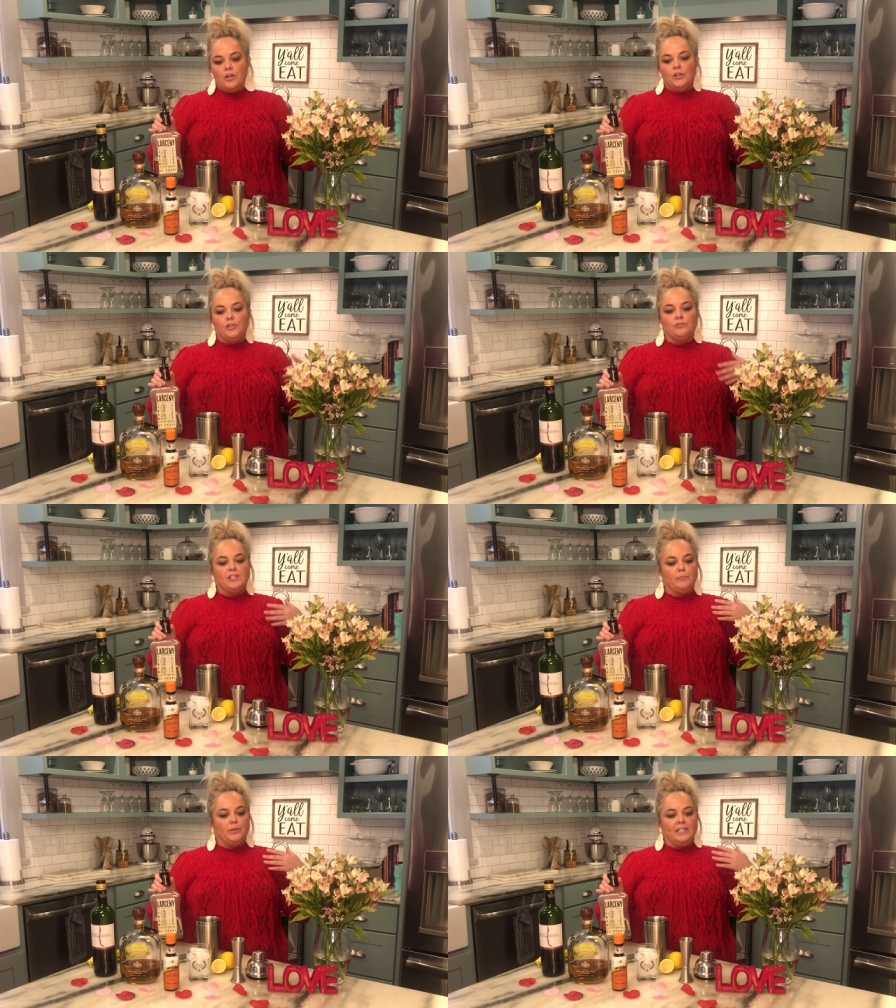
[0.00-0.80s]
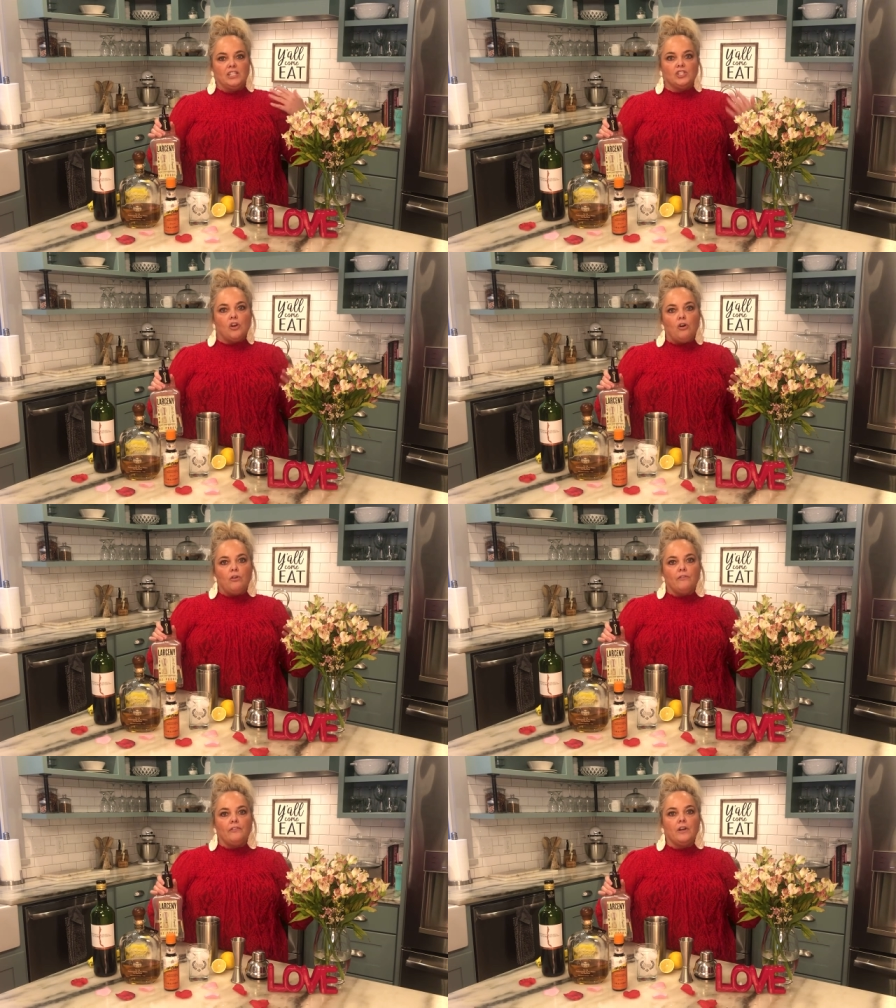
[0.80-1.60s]
You simply
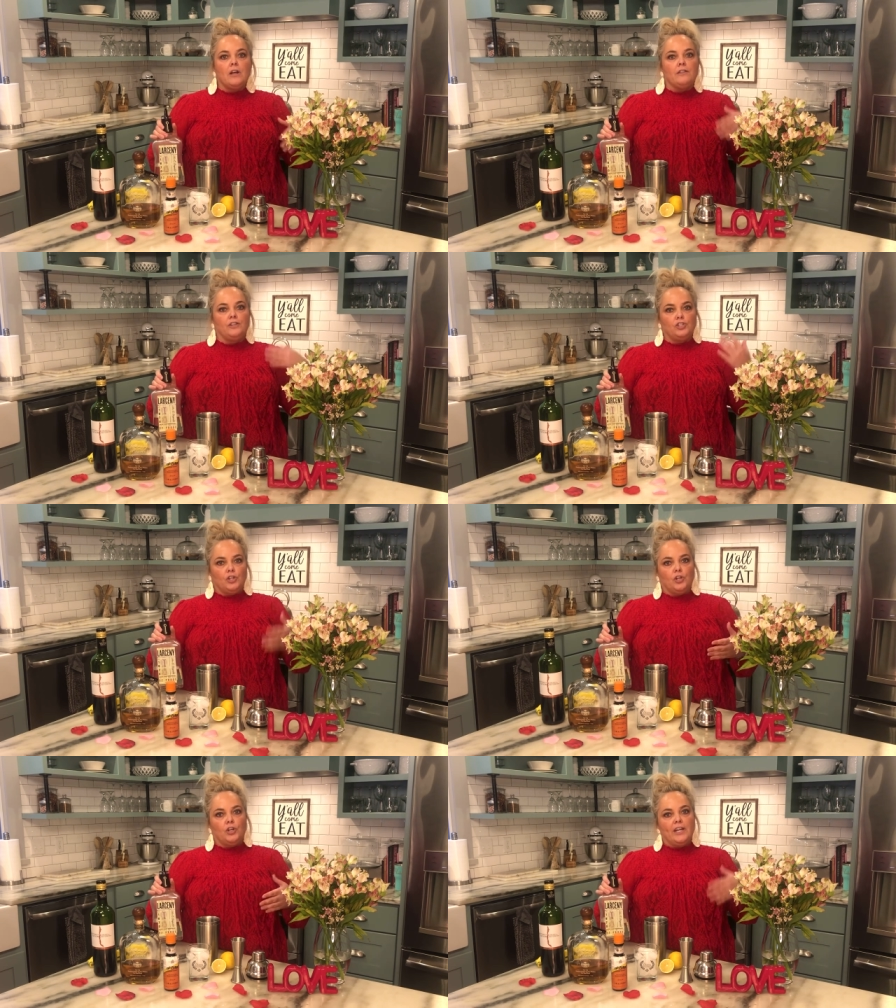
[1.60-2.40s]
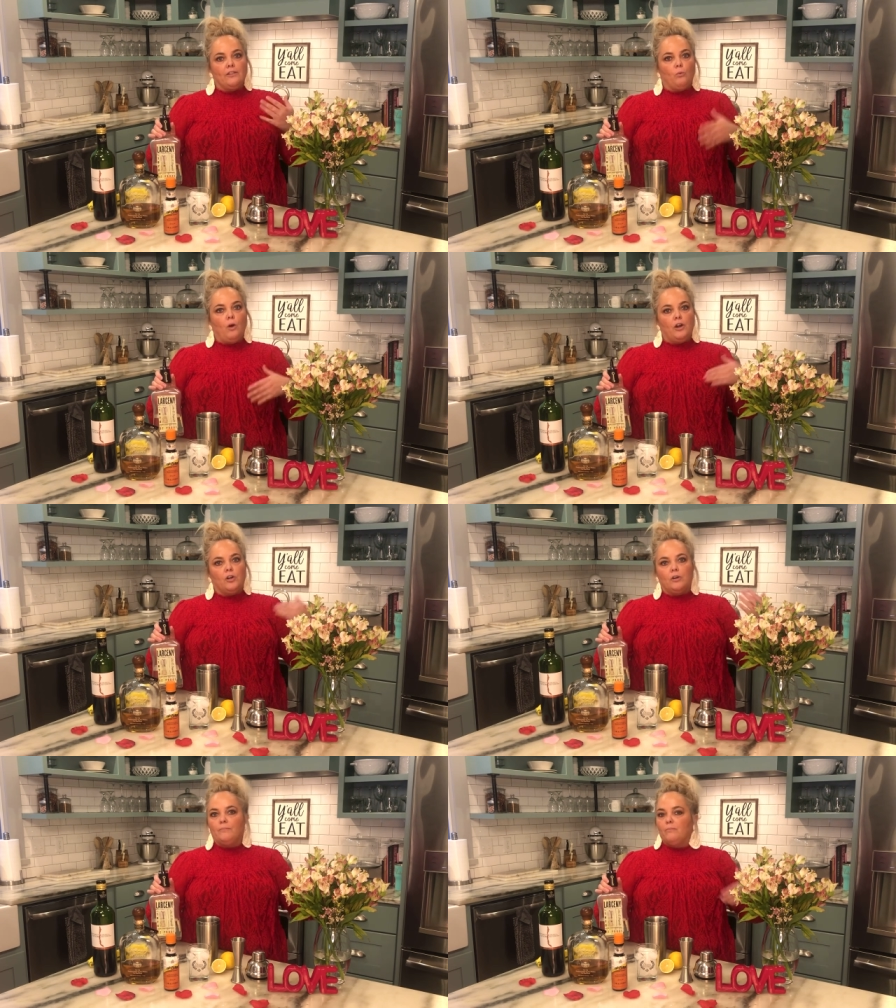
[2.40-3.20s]
dissolve the sugar in the
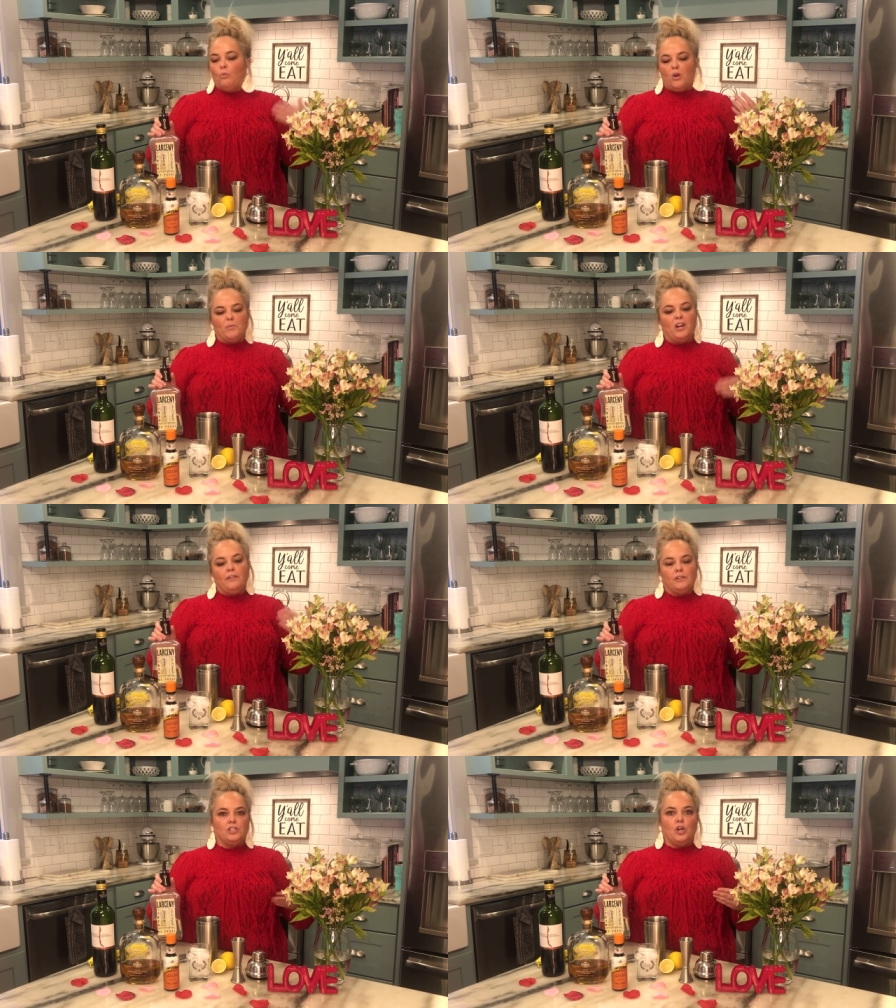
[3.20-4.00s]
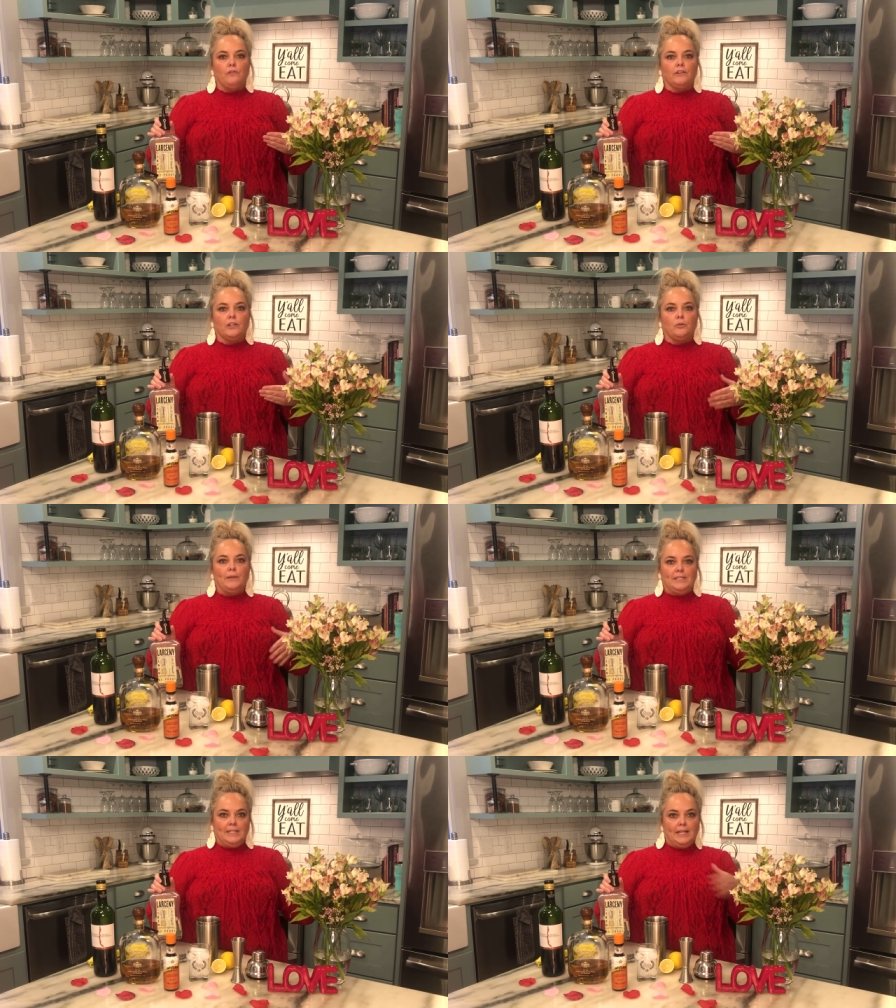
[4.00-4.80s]
water, warm it on the stove a little
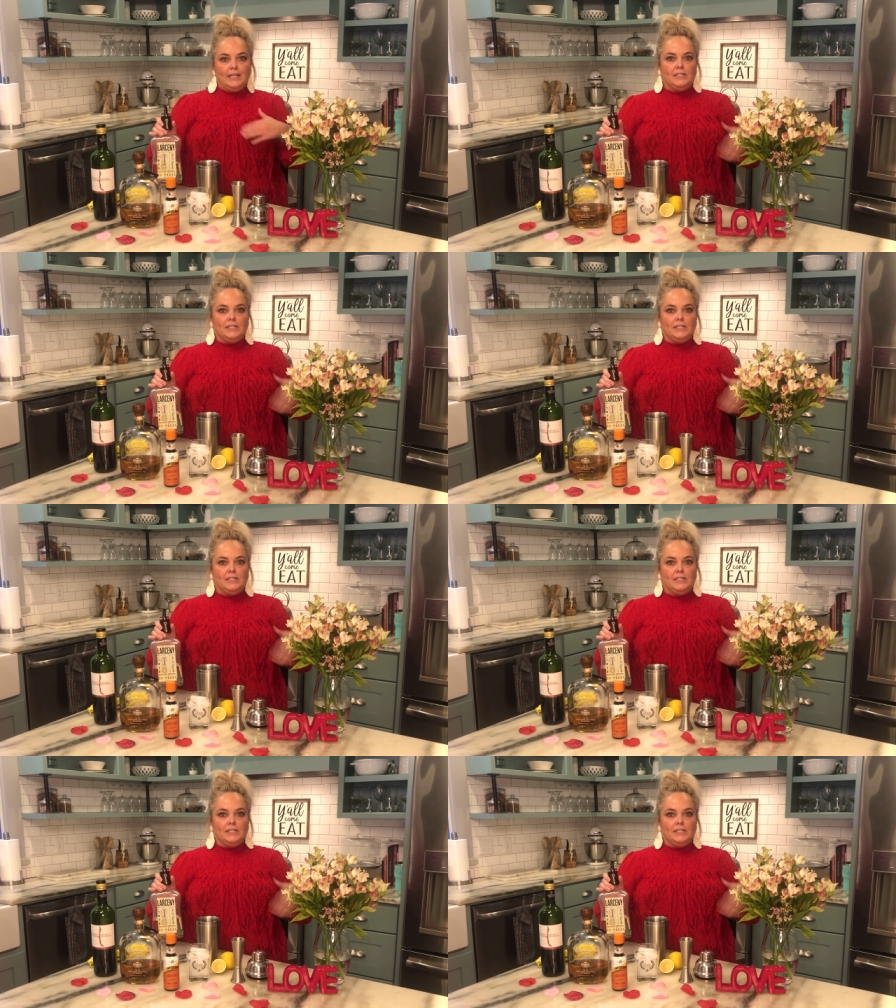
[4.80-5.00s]
bit to get it